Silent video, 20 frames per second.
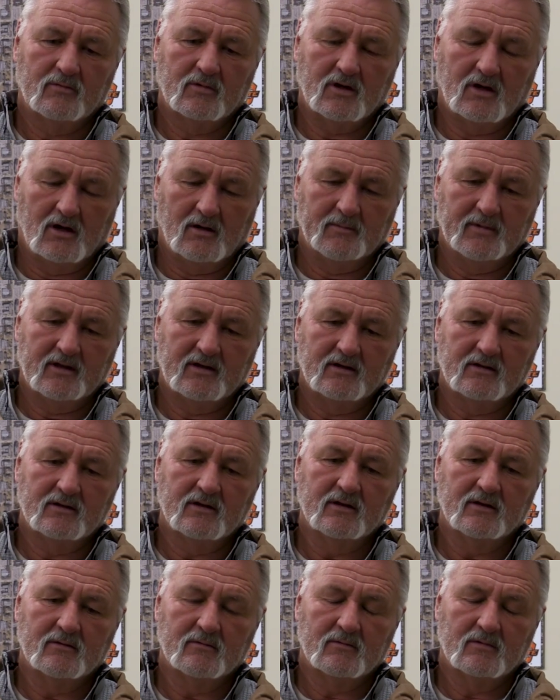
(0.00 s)
commented
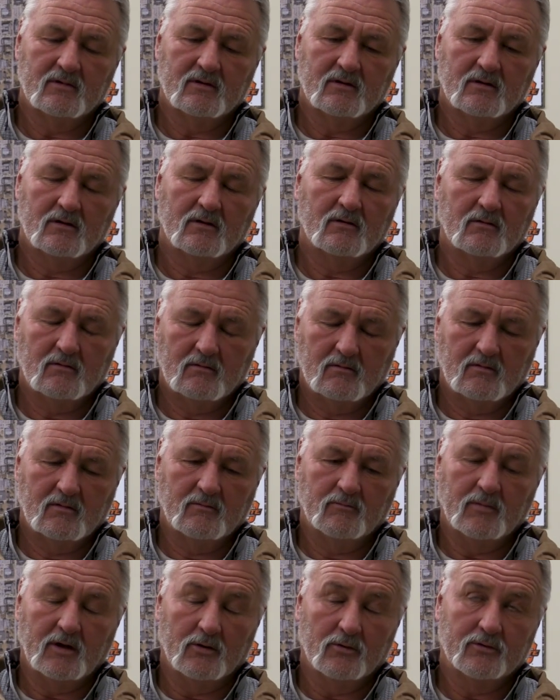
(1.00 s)
that
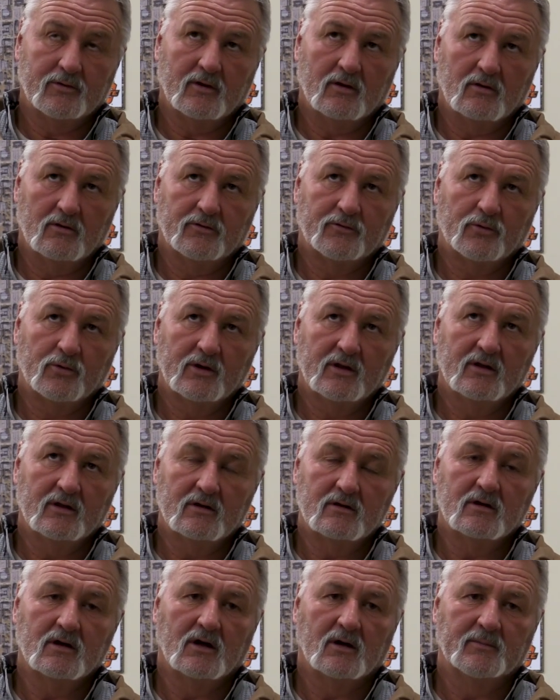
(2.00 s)
all 3
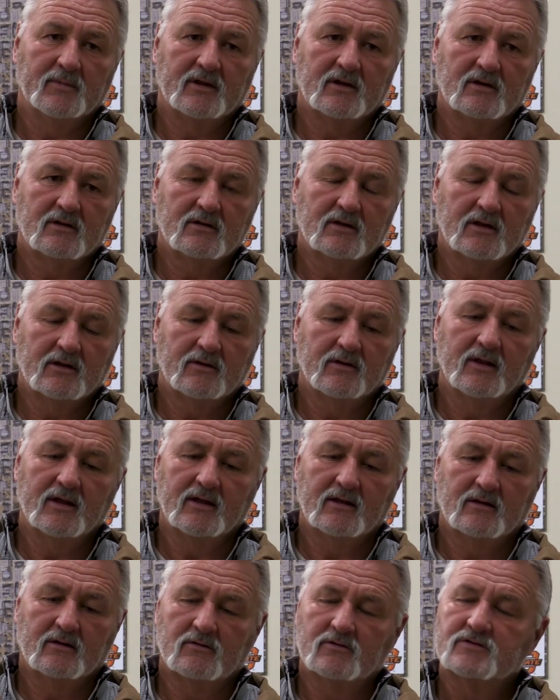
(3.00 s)
had commented that
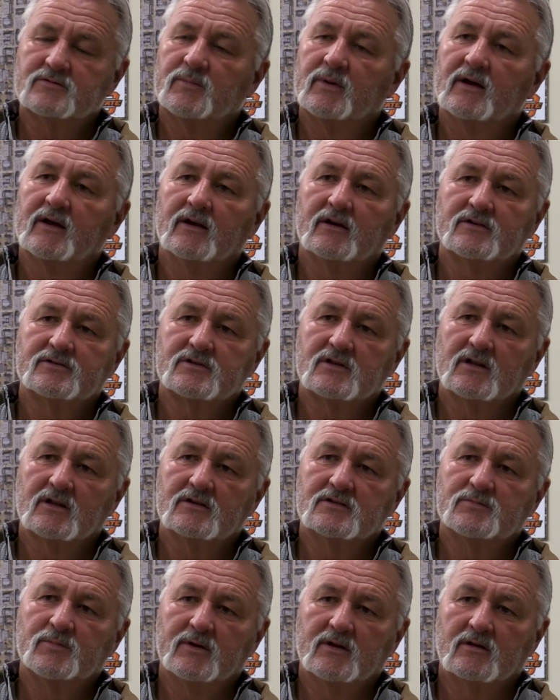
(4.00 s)
they and their spouse
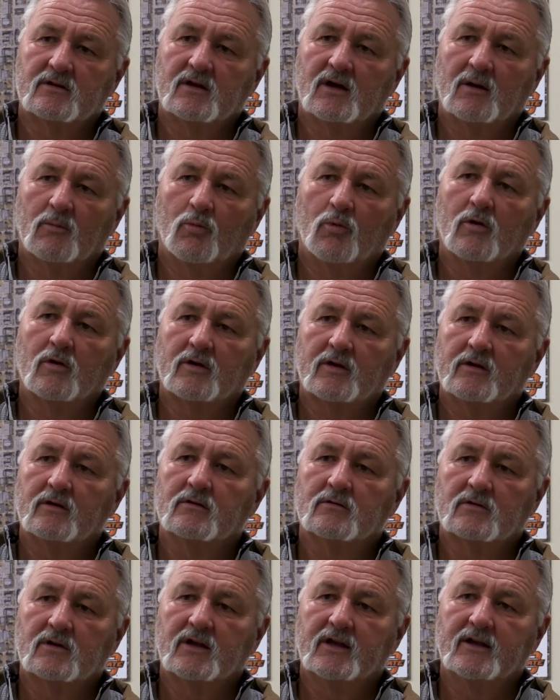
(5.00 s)
had spent time walking
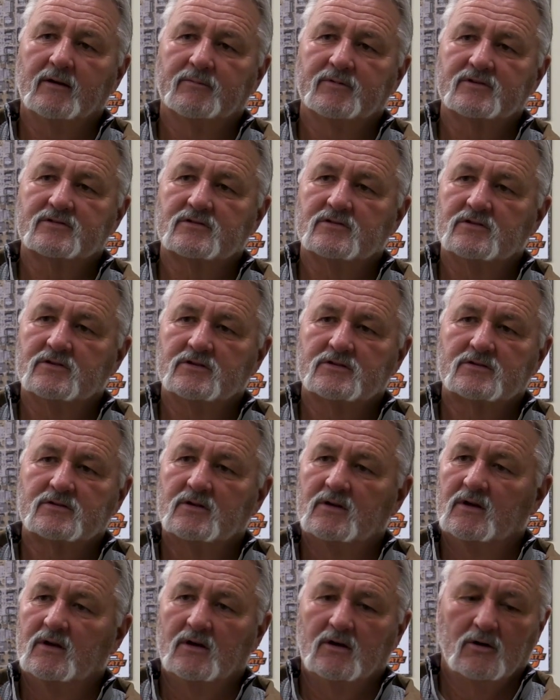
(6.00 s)
on campus, and
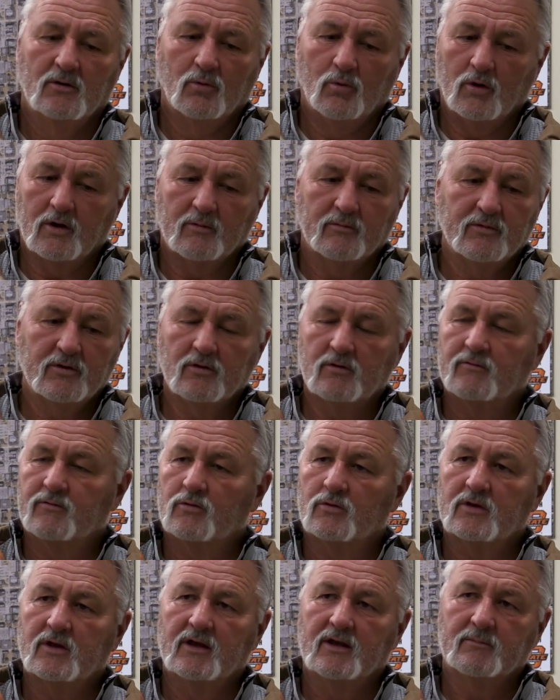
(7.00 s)
just what a
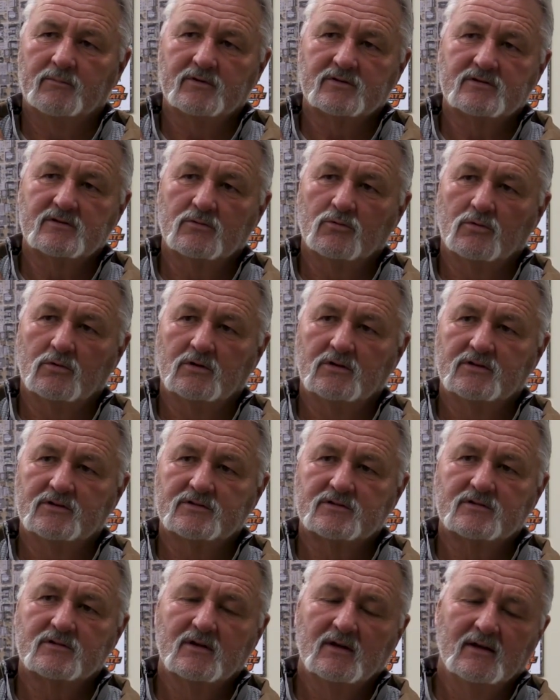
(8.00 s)
beautiful campus it
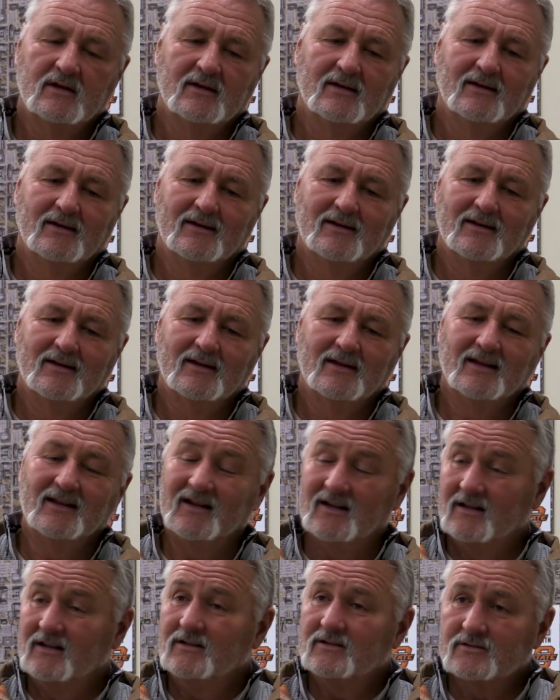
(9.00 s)
was. And
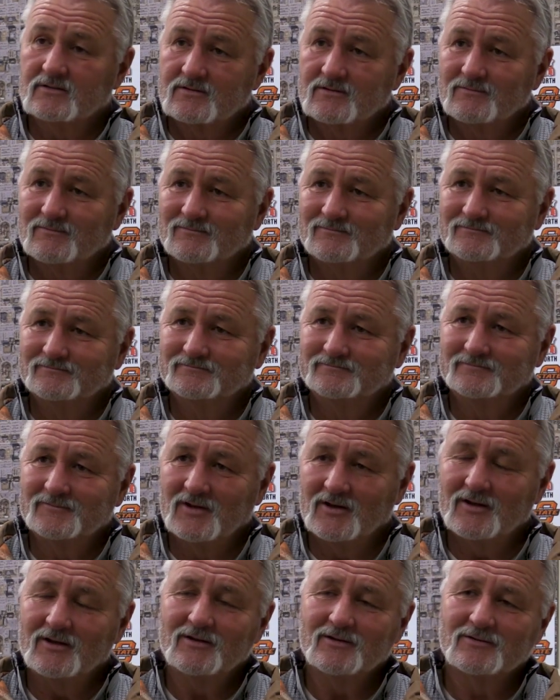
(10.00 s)
it is.
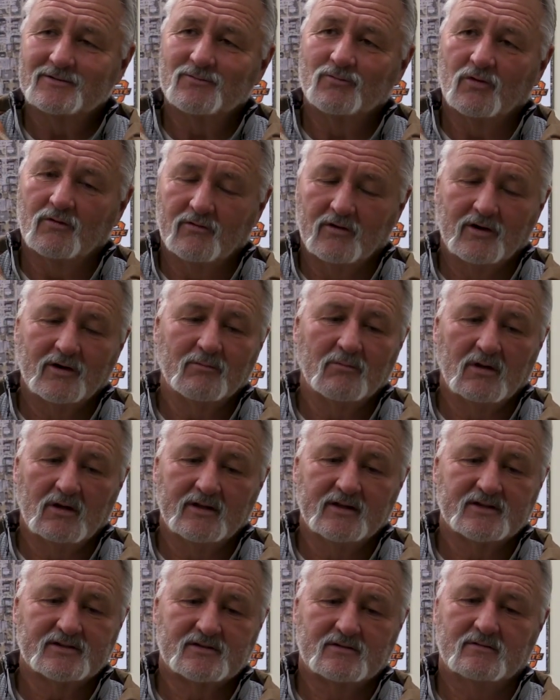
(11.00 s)
It is. We're very
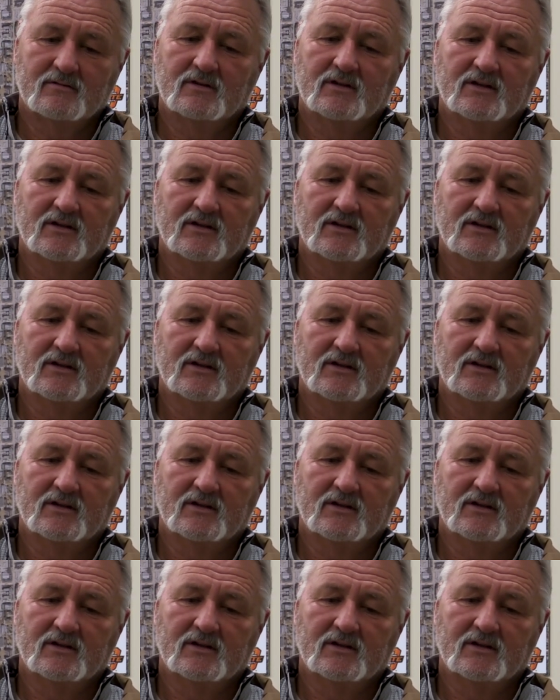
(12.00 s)
blessed.